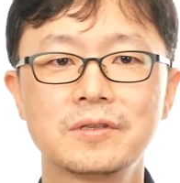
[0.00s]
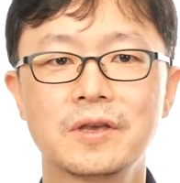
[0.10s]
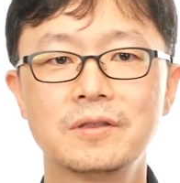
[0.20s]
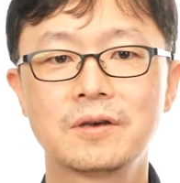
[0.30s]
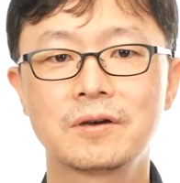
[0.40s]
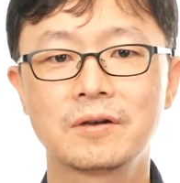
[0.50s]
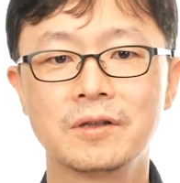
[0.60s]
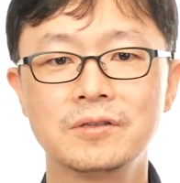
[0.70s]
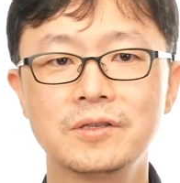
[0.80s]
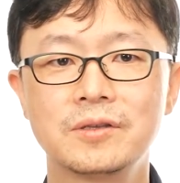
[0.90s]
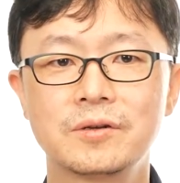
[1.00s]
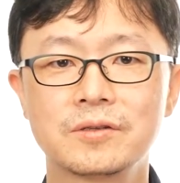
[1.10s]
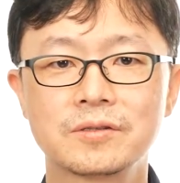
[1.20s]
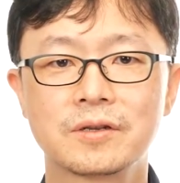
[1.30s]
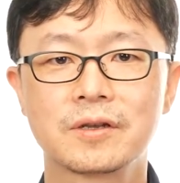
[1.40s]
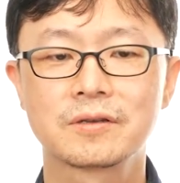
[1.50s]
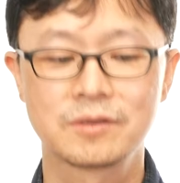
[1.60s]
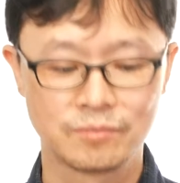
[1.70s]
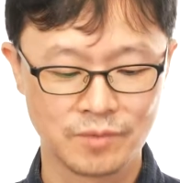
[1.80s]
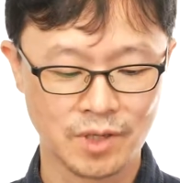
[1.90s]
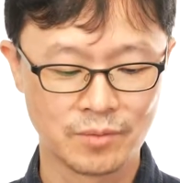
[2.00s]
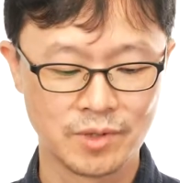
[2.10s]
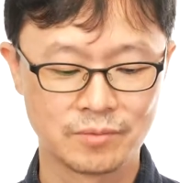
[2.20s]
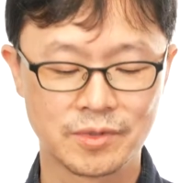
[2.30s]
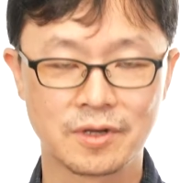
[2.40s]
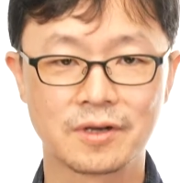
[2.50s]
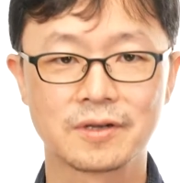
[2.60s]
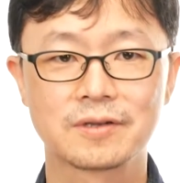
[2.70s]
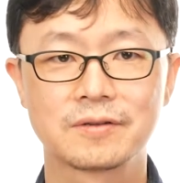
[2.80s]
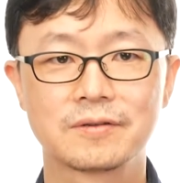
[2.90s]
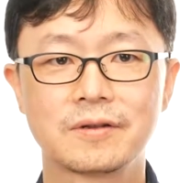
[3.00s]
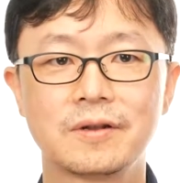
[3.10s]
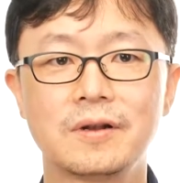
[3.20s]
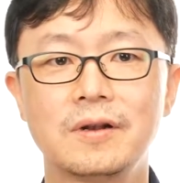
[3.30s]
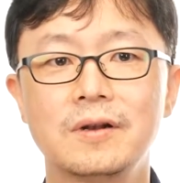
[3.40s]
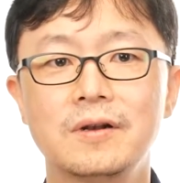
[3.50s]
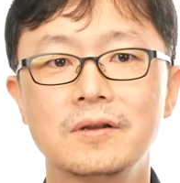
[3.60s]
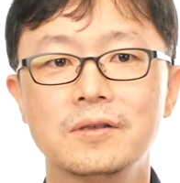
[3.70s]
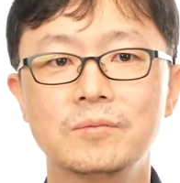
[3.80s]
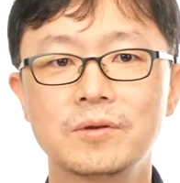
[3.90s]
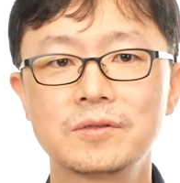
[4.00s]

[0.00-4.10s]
I am Kim Namil from Messaging Data Engineering Department.